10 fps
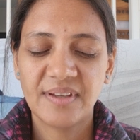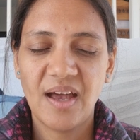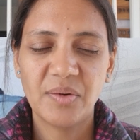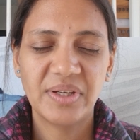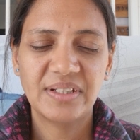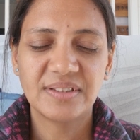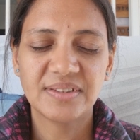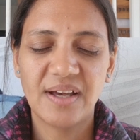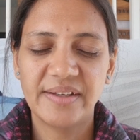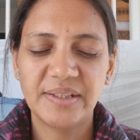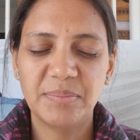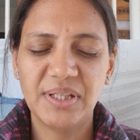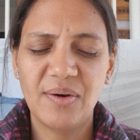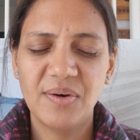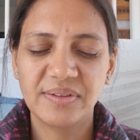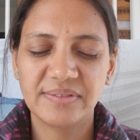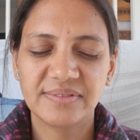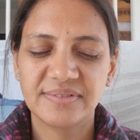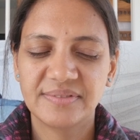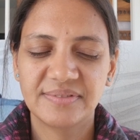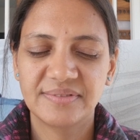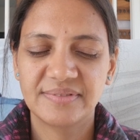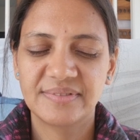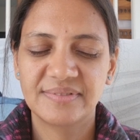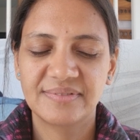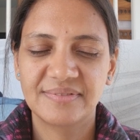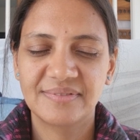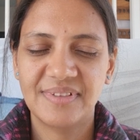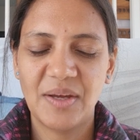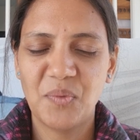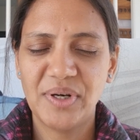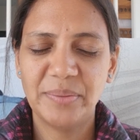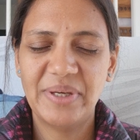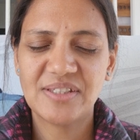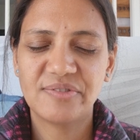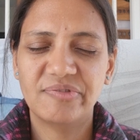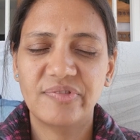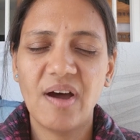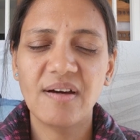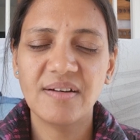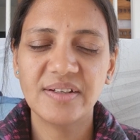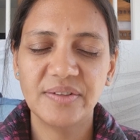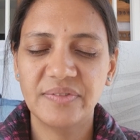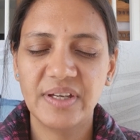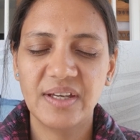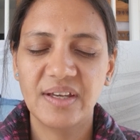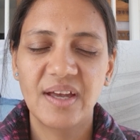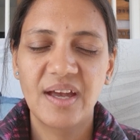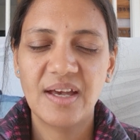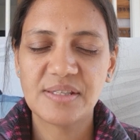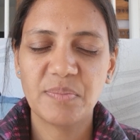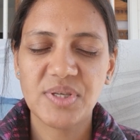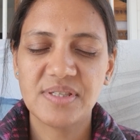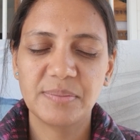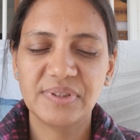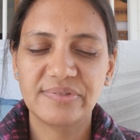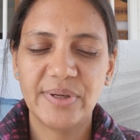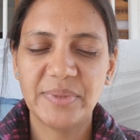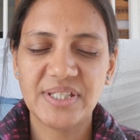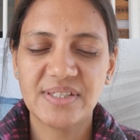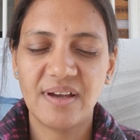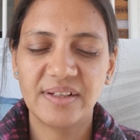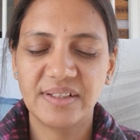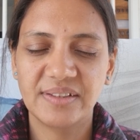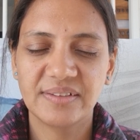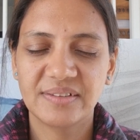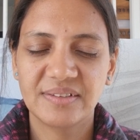How can anxiety belong? I want to be as far away as possible from anxiety.